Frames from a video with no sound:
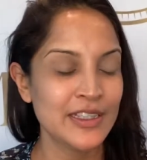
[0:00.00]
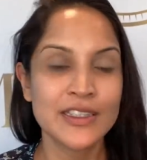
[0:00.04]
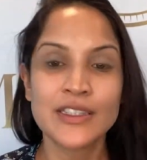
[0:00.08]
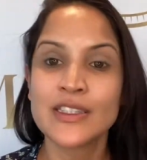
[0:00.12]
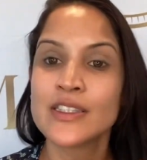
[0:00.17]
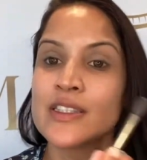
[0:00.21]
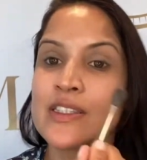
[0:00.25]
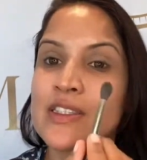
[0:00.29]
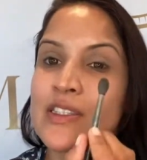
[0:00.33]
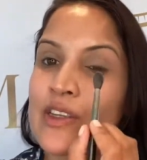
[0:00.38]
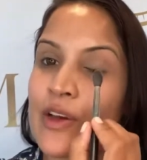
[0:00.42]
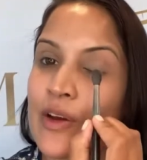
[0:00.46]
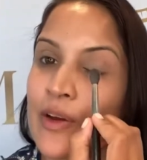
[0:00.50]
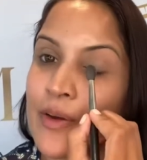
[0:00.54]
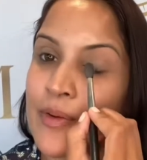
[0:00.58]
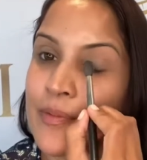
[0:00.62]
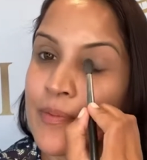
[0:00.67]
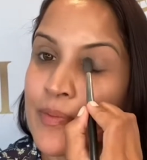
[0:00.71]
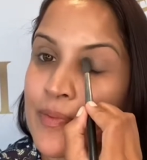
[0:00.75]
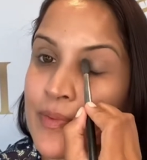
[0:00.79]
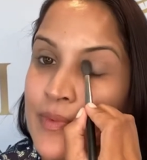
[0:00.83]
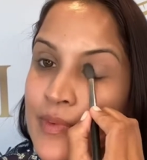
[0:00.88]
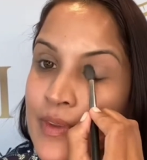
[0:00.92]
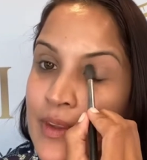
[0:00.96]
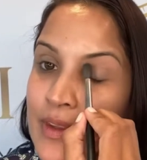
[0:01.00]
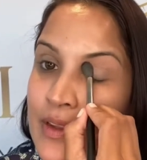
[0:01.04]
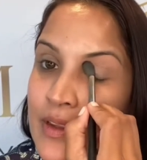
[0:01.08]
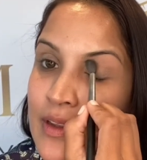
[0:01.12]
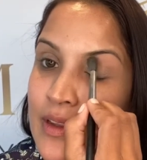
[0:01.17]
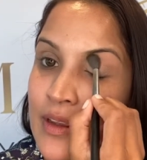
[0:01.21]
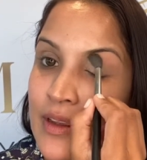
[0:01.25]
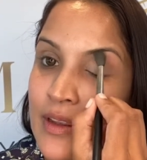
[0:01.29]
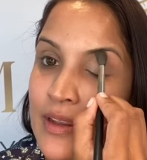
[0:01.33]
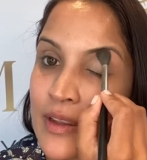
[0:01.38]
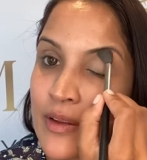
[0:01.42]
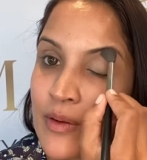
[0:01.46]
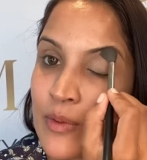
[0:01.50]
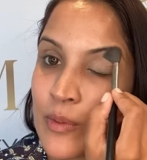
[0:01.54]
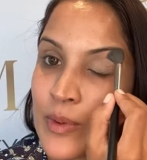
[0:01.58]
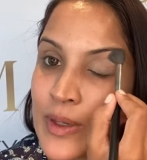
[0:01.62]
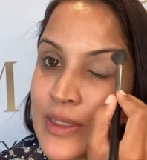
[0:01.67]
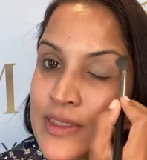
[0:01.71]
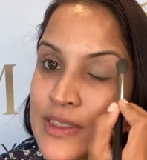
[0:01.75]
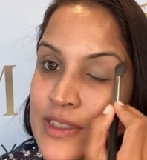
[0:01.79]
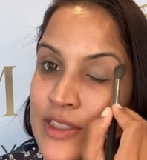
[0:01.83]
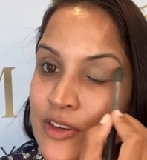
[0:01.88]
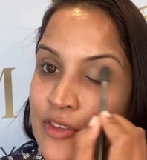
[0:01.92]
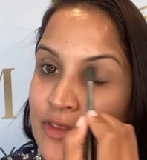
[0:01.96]
And so
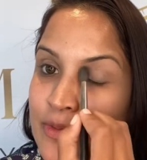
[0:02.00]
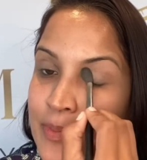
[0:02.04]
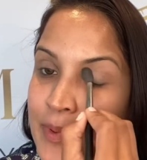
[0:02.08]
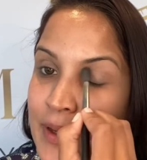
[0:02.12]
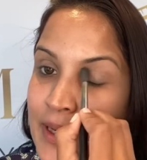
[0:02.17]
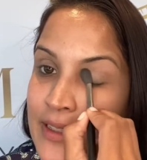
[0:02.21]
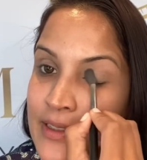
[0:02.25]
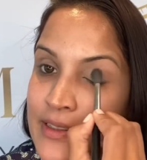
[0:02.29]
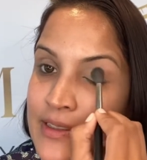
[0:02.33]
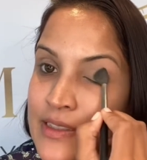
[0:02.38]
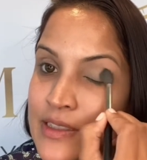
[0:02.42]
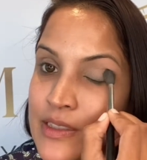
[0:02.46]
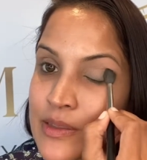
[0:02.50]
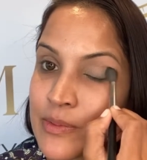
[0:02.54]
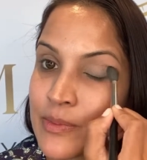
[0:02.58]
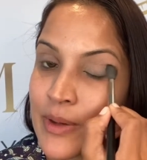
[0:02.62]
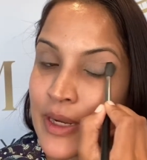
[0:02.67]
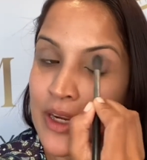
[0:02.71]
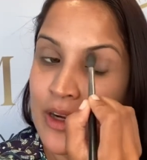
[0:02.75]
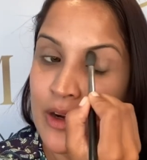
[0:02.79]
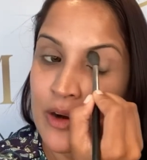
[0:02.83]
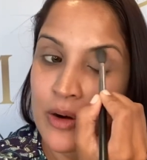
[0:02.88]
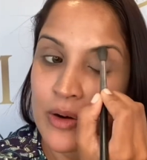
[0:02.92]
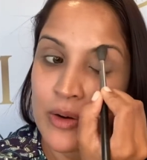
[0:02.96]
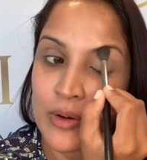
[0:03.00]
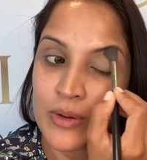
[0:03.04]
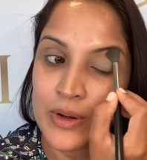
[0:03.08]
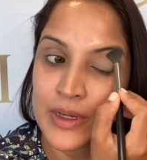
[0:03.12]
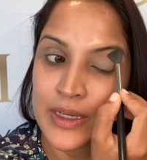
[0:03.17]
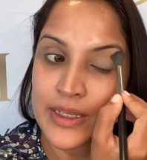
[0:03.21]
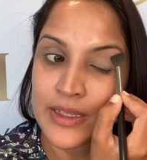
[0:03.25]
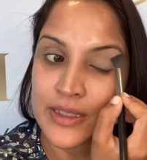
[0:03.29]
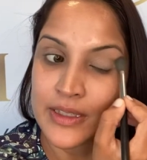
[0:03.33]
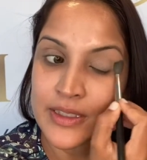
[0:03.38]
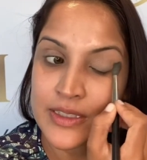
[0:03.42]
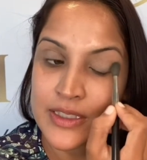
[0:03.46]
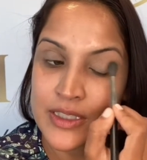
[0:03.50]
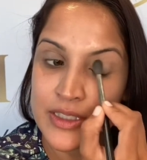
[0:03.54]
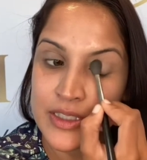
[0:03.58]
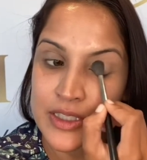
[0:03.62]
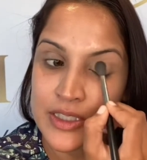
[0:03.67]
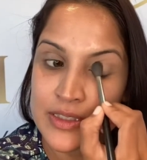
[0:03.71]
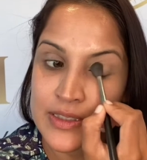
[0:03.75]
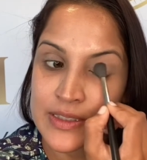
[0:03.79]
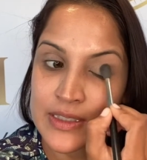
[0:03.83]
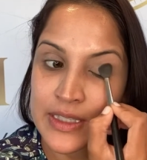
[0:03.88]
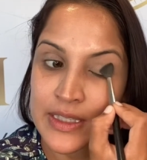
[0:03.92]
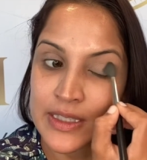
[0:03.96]
once I've based my whole lid
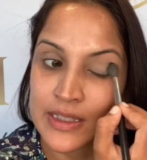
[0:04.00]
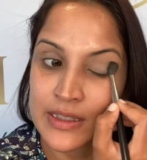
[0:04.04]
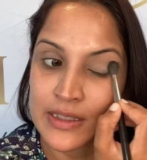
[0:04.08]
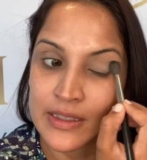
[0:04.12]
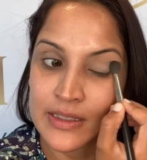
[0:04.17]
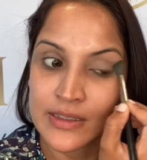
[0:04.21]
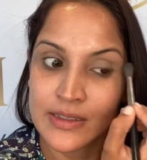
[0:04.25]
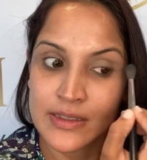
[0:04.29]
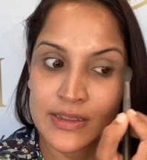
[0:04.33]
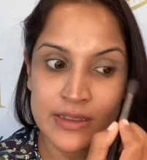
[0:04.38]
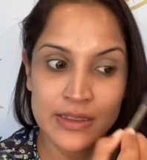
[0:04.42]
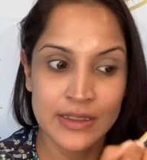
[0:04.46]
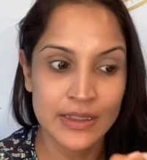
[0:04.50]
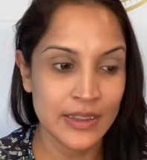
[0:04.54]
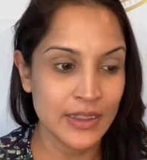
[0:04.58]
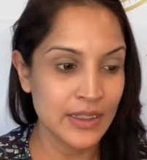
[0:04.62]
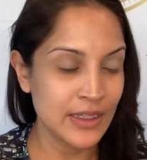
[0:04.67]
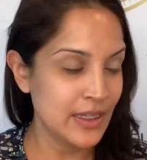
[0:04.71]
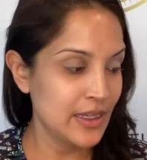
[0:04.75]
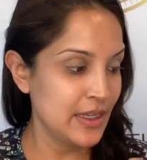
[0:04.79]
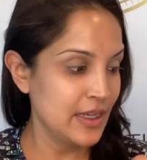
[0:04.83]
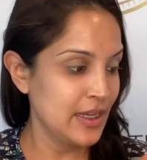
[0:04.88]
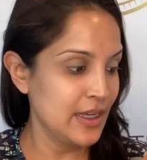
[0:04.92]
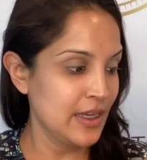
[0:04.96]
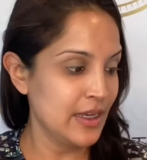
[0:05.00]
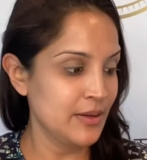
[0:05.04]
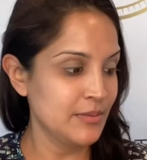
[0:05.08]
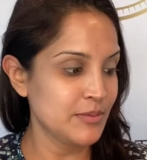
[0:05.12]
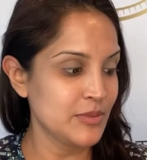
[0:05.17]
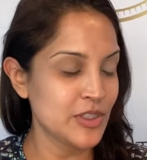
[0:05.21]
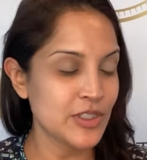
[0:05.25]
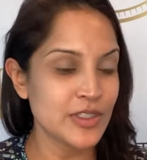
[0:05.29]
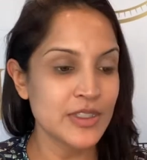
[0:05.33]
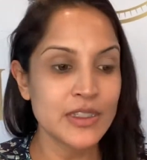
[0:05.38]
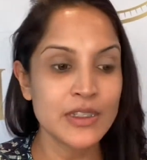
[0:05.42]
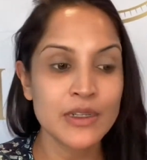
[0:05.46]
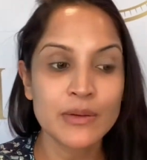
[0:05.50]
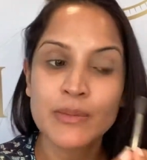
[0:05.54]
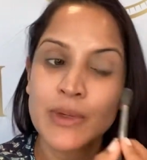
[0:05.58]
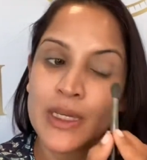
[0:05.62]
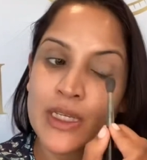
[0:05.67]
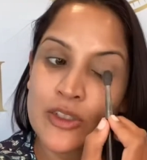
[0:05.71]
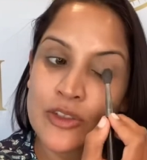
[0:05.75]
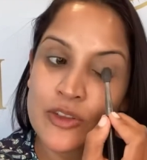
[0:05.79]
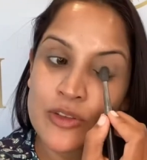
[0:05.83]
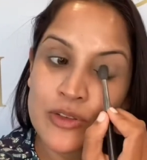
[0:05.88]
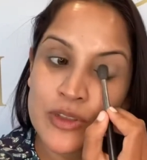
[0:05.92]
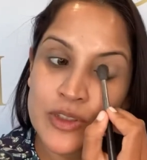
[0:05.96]
just like this, I'm just going to make
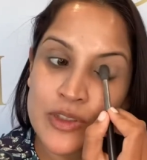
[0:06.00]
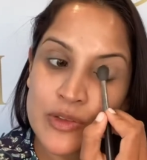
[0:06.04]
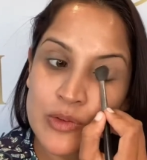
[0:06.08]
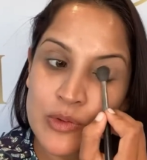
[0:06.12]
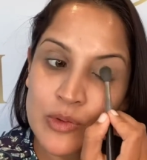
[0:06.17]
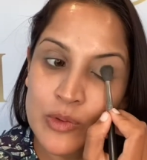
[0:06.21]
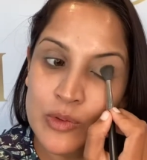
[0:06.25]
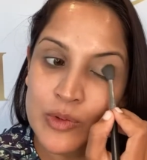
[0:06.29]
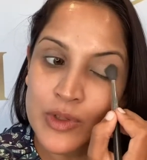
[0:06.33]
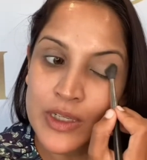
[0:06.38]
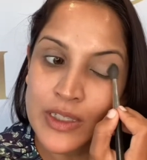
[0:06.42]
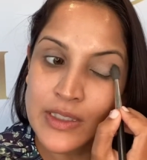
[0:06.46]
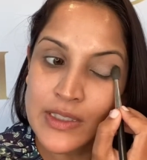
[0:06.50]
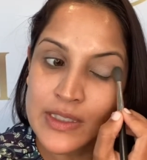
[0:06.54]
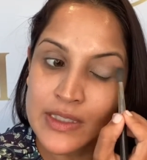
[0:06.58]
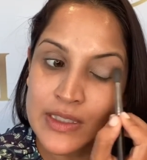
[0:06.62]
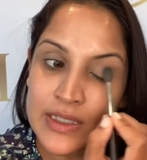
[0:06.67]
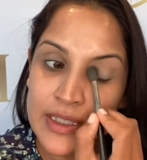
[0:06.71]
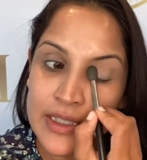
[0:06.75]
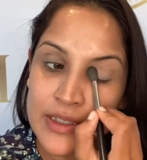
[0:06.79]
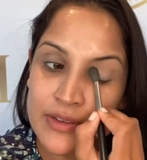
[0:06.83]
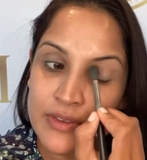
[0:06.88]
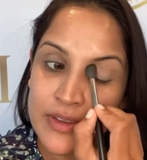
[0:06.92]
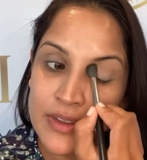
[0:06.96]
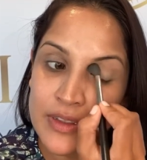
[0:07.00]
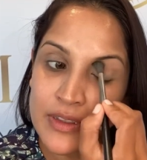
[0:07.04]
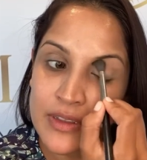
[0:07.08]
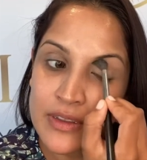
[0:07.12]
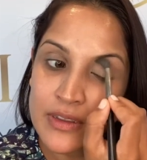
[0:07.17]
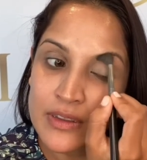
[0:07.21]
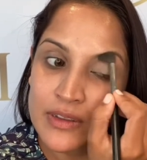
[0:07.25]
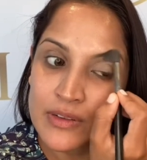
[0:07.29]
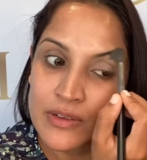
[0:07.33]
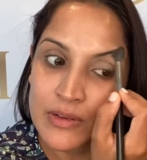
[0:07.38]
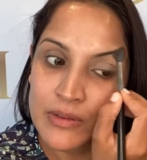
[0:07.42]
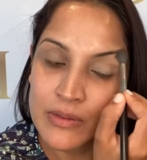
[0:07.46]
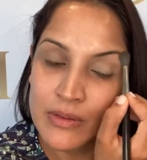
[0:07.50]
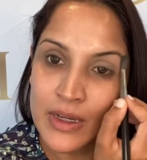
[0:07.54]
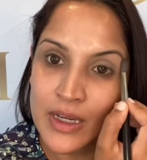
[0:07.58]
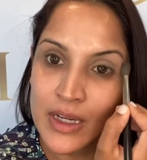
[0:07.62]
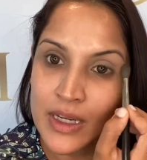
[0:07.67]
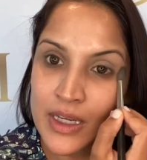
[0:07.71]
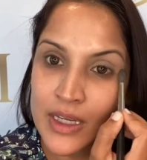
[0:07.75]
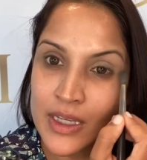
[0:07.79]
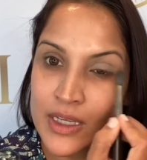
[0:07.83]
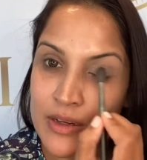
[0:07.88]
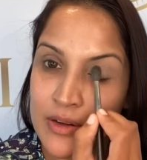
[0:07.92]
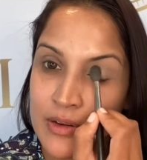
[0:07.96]
sure it's all nice and even
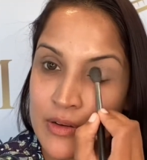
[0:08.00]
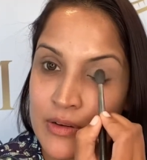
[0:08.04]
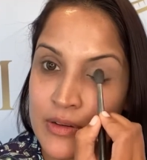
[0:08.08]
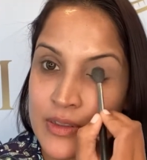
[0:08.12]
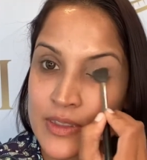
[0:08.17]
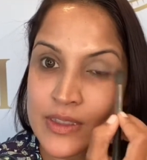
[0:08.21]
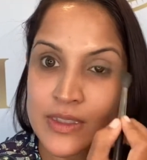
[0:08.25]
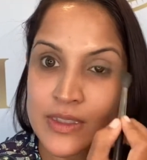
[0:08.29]
right across,